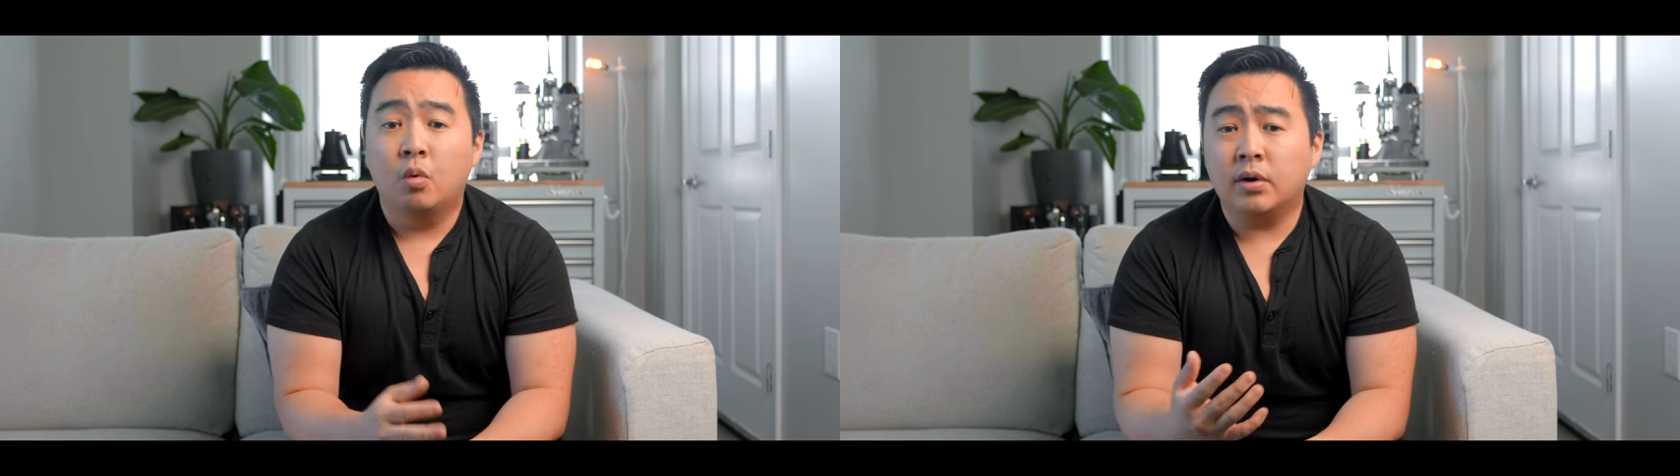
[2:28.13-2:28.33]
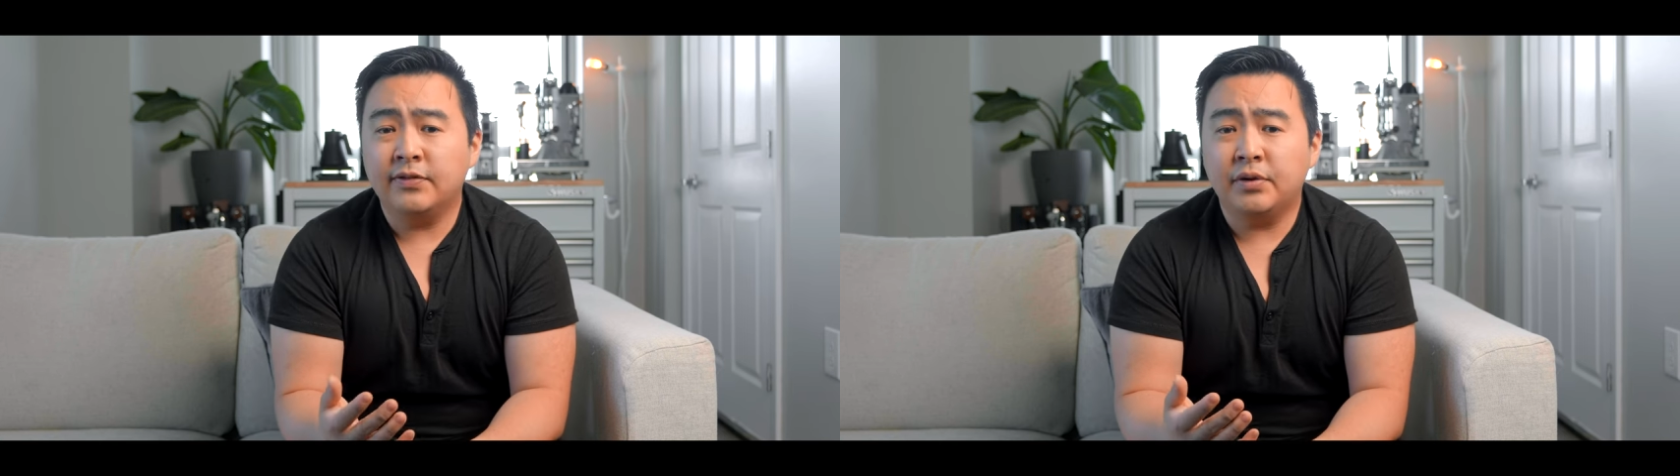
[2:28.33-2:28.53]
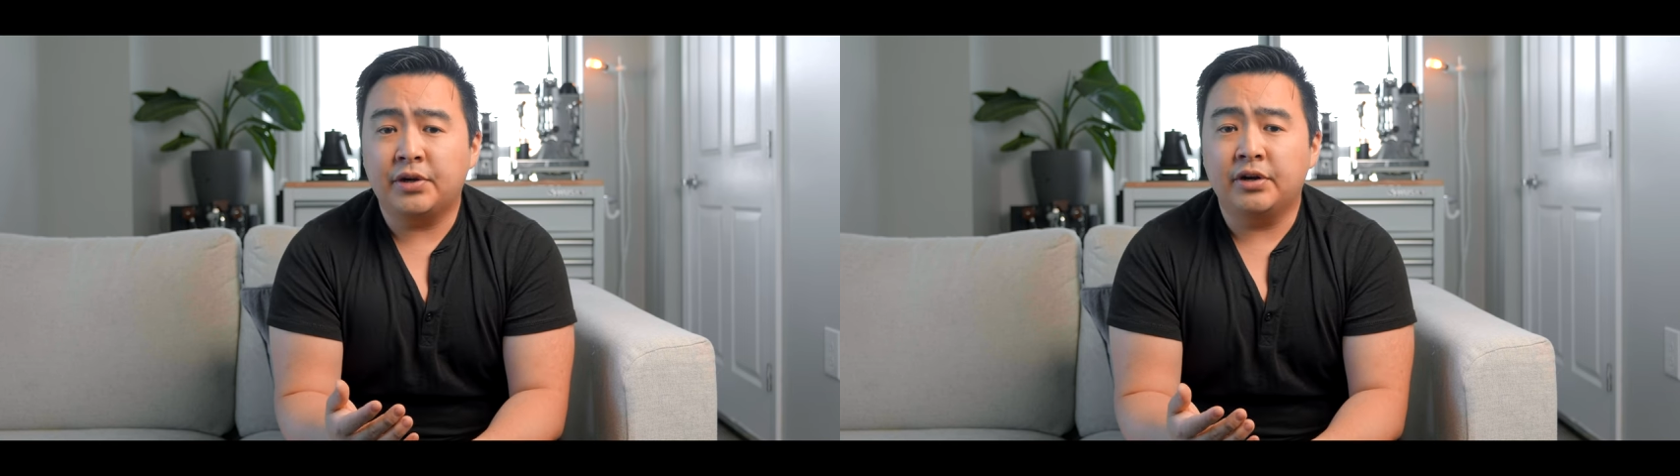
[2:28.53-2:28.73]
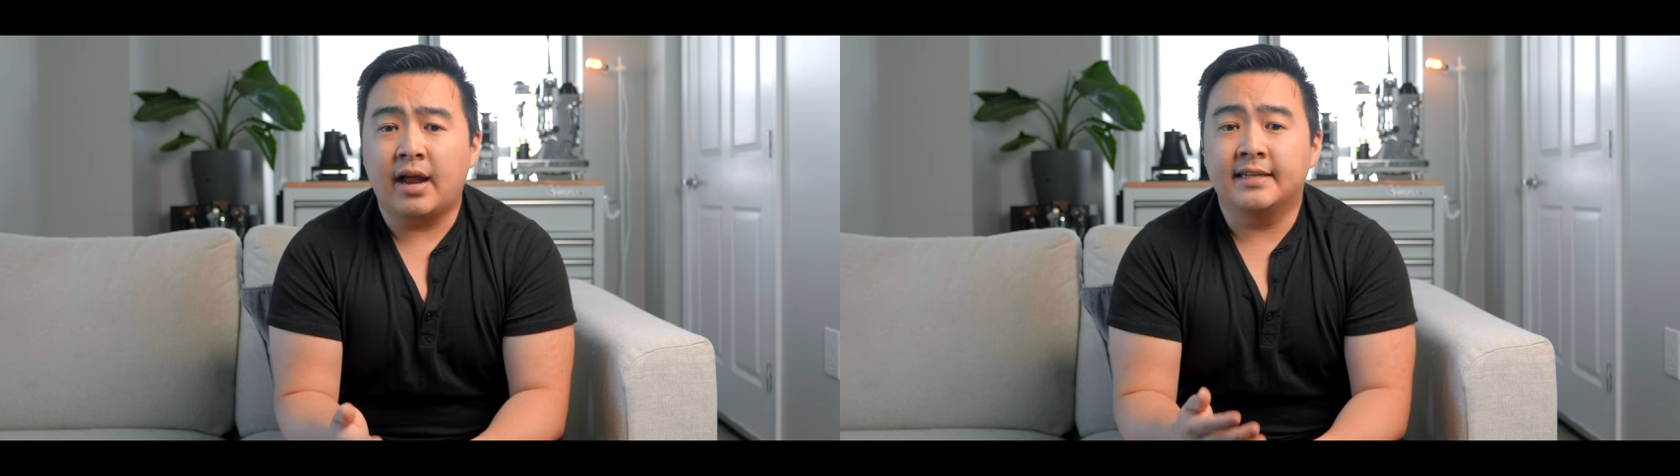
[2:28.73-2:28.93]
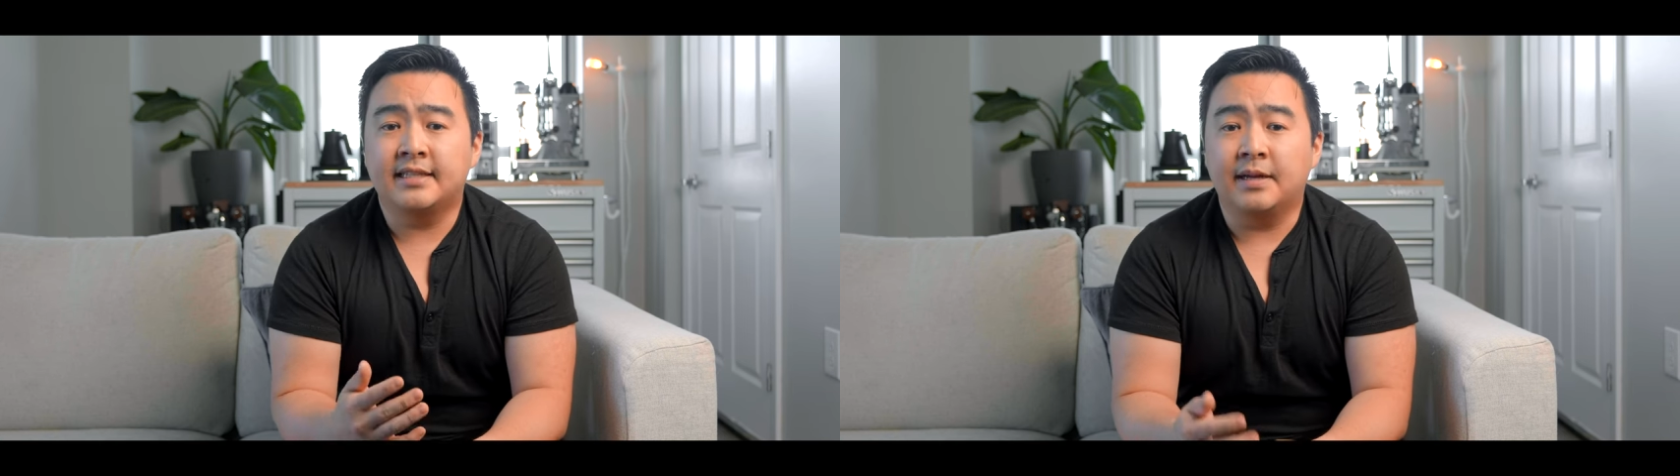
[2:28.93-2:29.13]
Workflow here
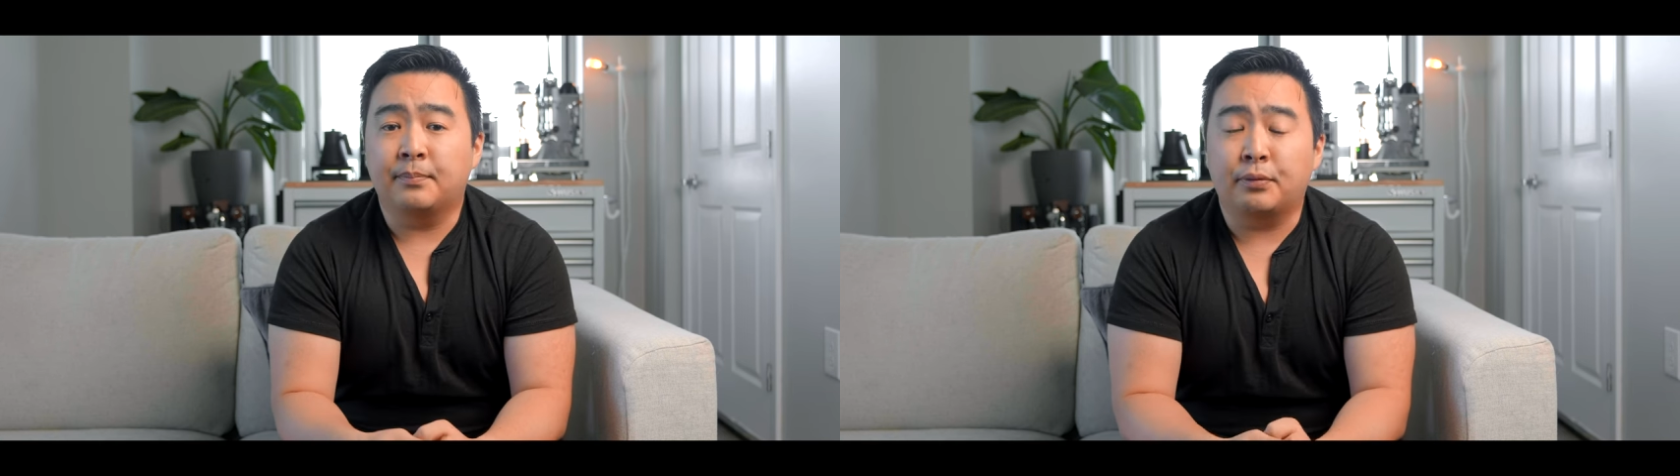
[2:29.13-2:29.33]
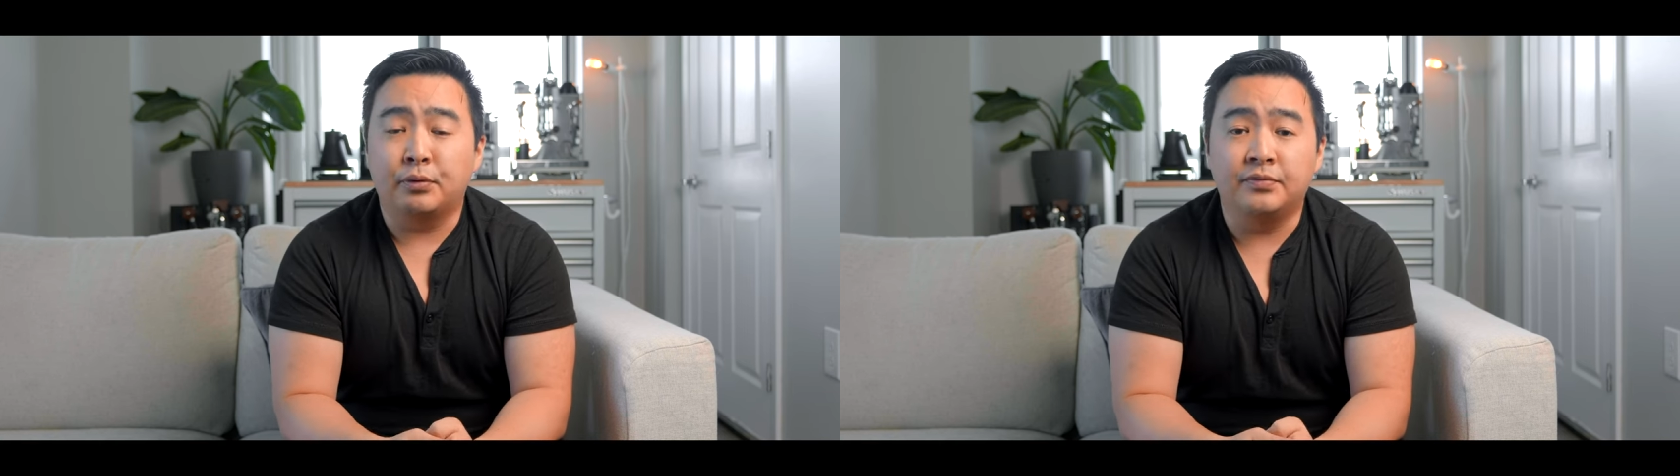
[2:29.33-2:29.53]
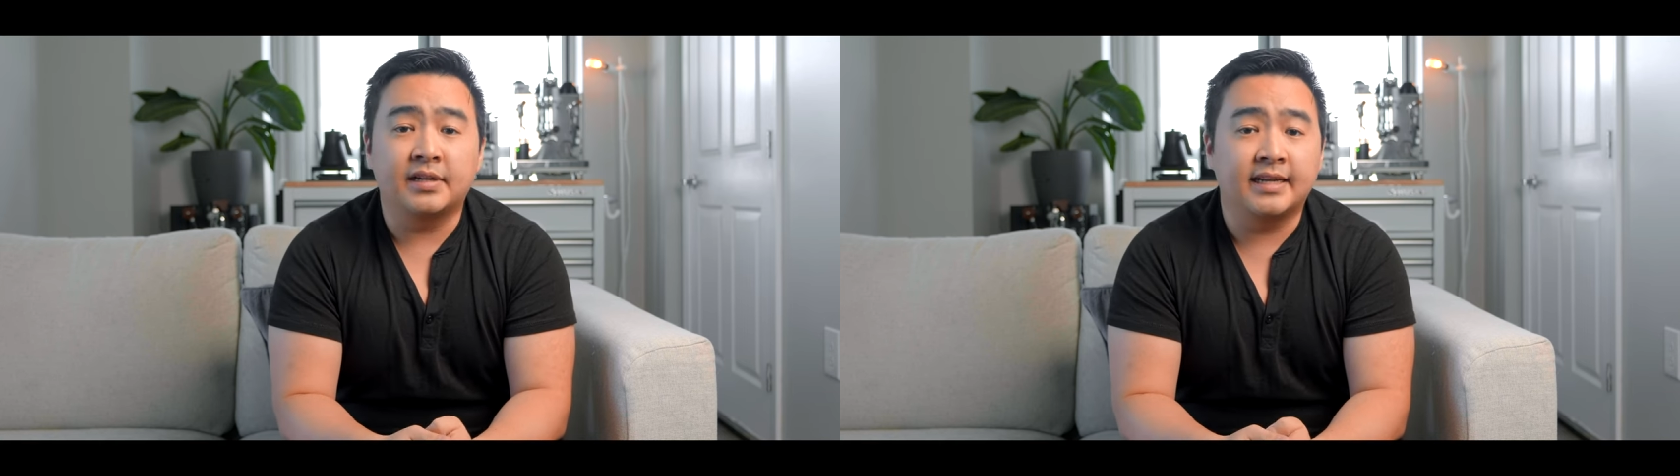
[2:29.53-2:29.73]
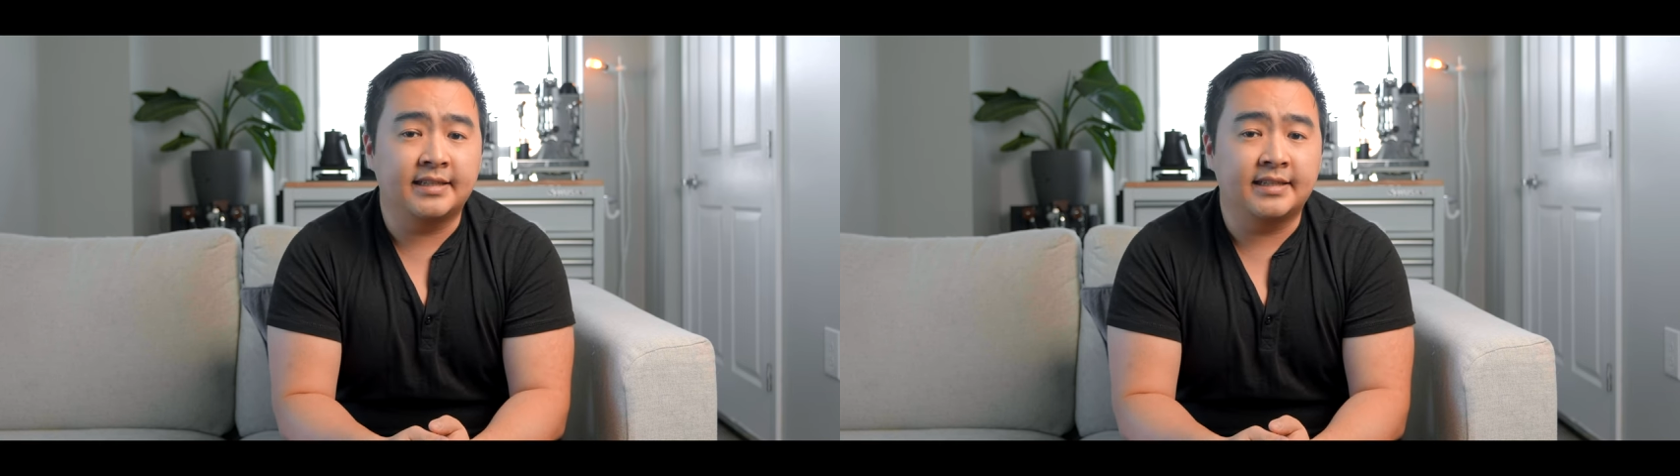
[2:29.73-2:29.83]
has improved a